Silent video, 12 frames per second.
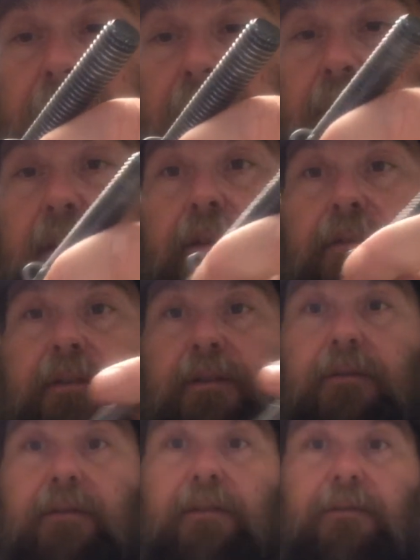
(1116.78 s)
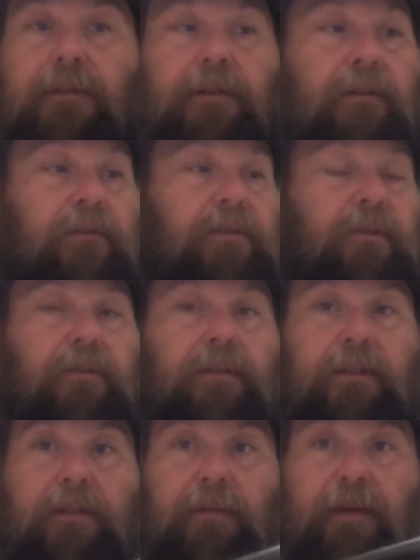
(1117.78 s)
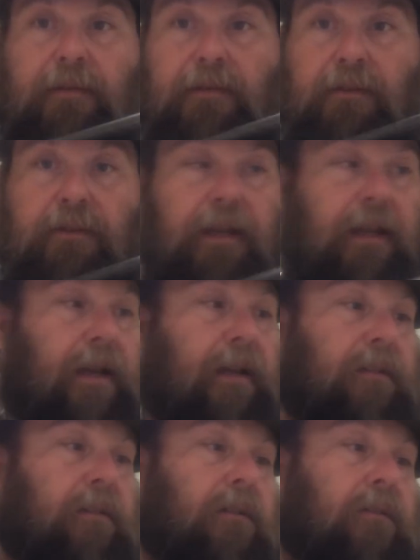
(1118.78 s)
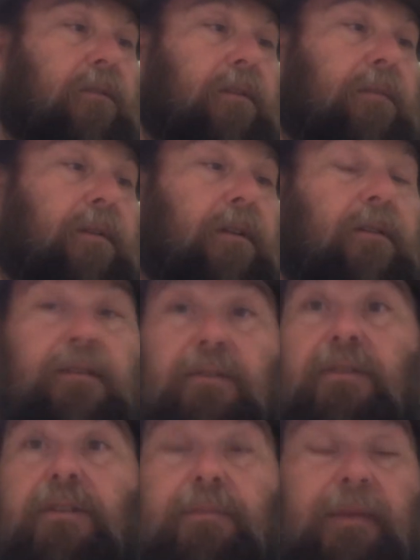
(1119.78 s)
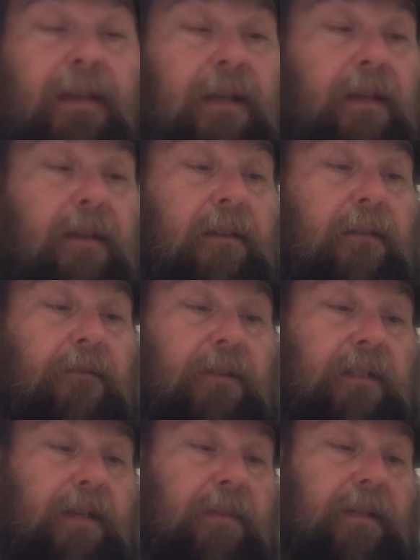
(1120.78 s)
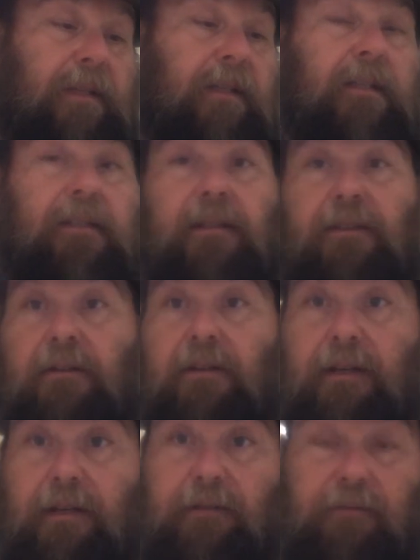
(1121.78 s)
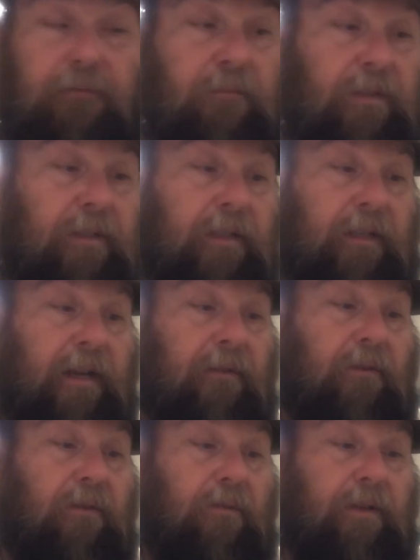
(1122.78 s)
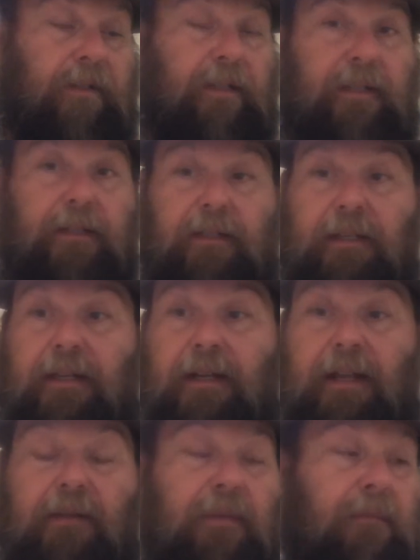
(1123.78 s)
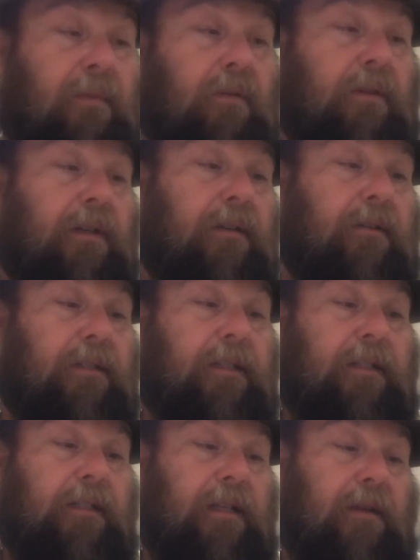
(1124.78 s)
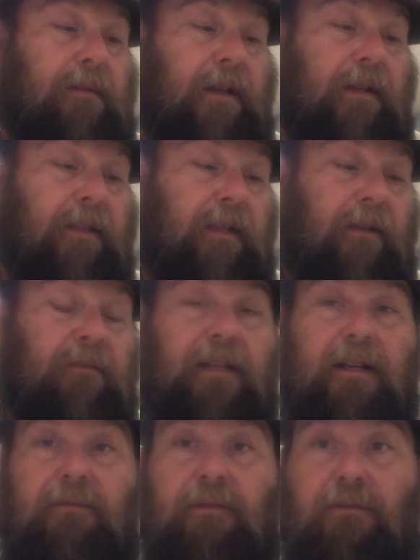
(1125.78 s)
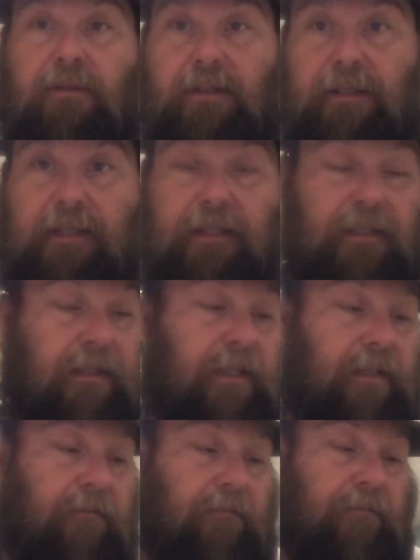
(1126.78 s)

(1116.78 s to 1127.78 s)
cutters on, because if you don't, you're going to end up having to use a hacksaw or something else. Trust me, the first time I did this, I thought I wasn't ever going to get, because I didn't have my bolt cutters at the time, I didn't think I was ever going to get that